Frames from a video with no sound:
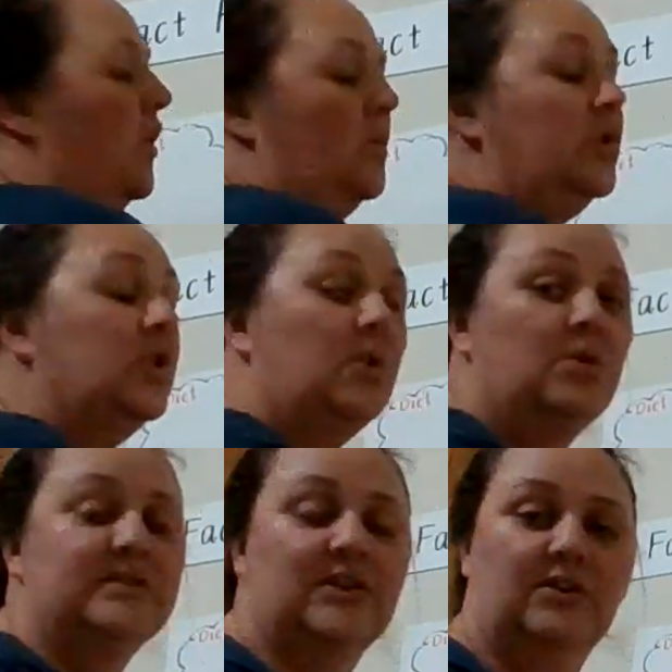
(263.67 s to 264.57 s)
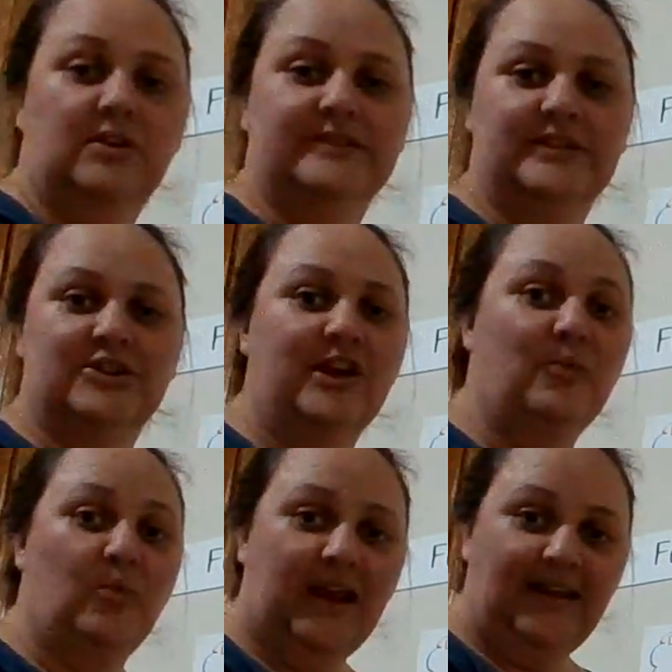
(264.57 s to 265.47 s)
You could also use the term
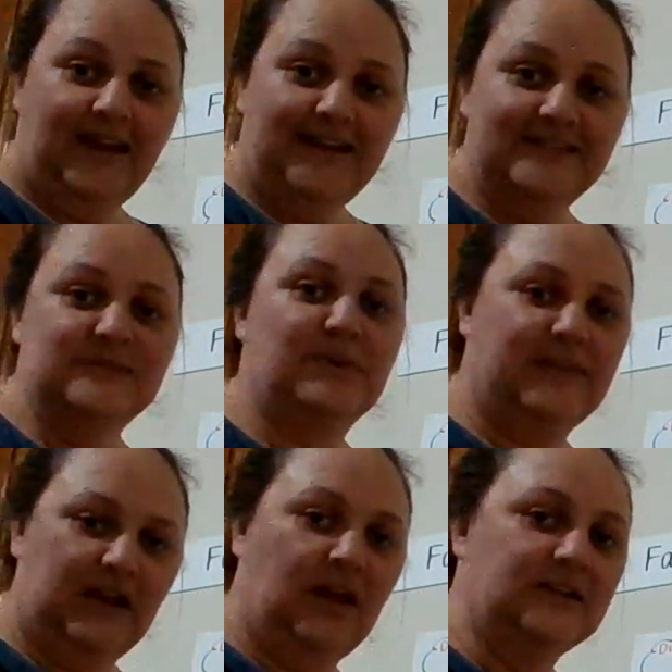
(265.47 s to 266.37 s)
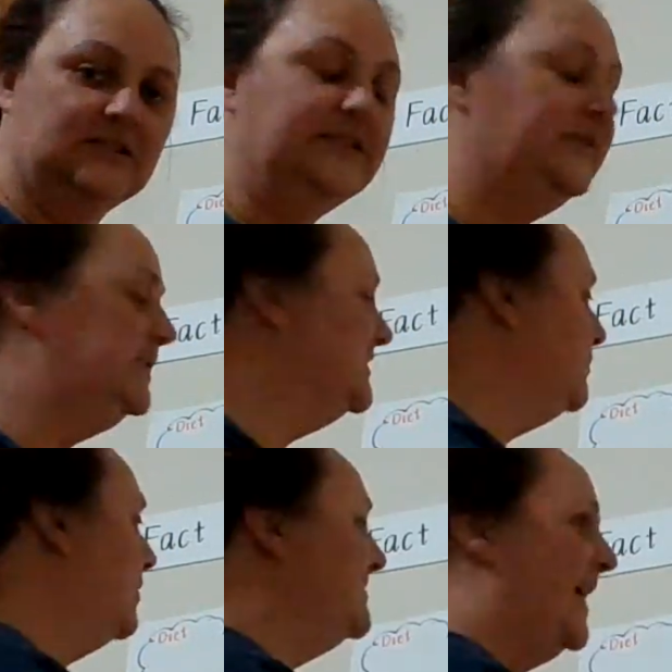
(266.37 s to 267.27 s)
wetlands, but they like to live in
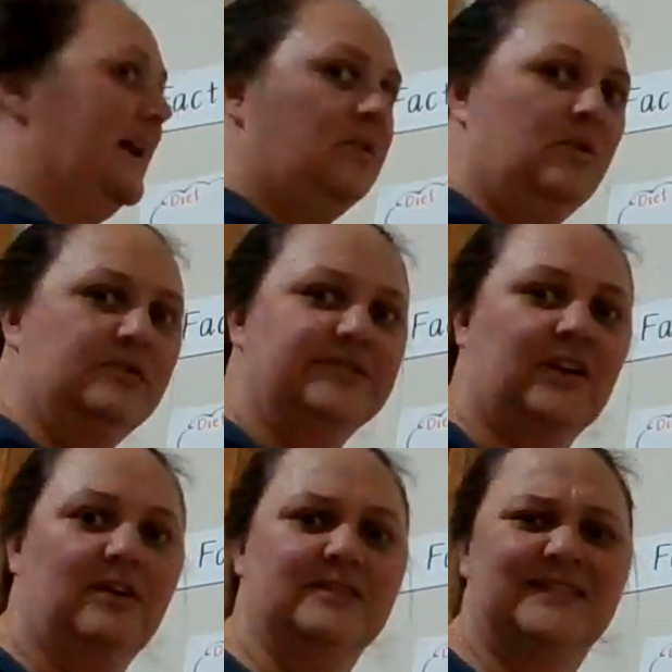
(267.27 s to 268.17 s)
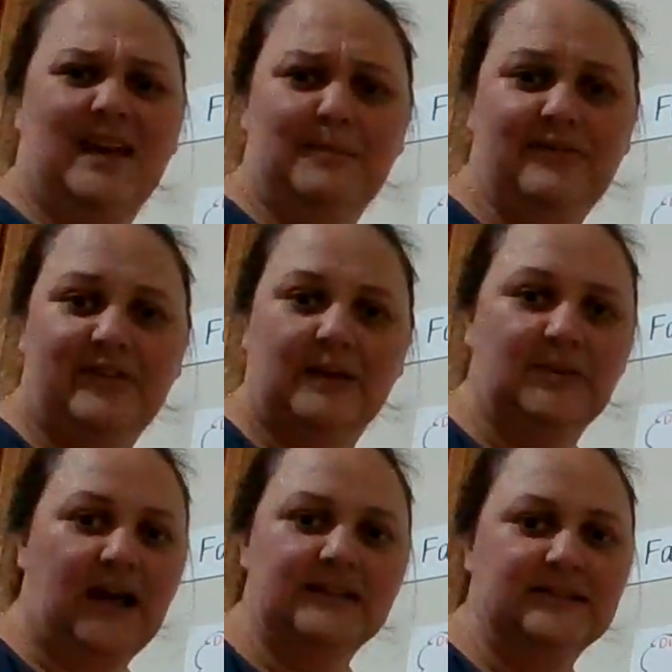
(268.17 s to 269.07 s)
swamps. And also, some of them
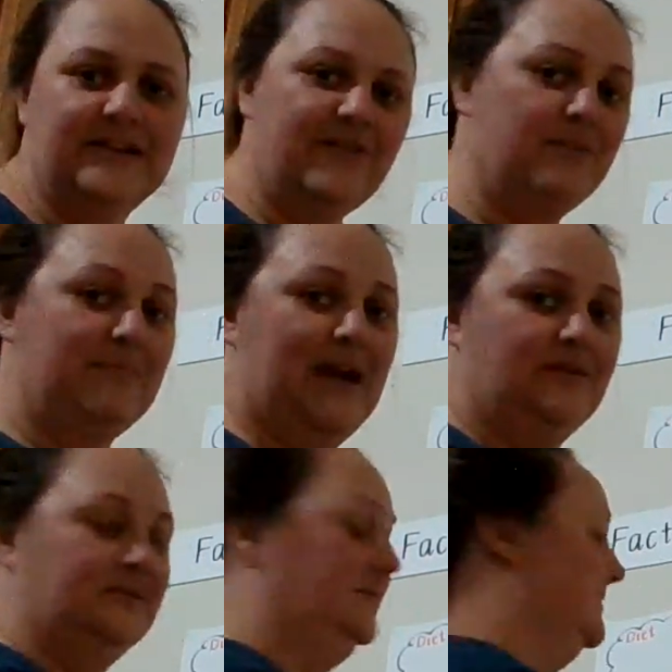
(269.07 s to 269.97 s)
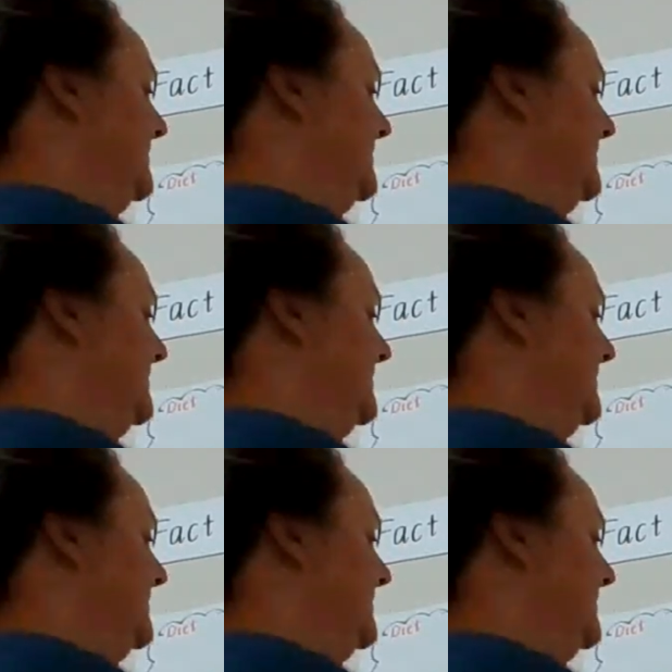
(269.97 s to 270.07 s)
like to live on mountains.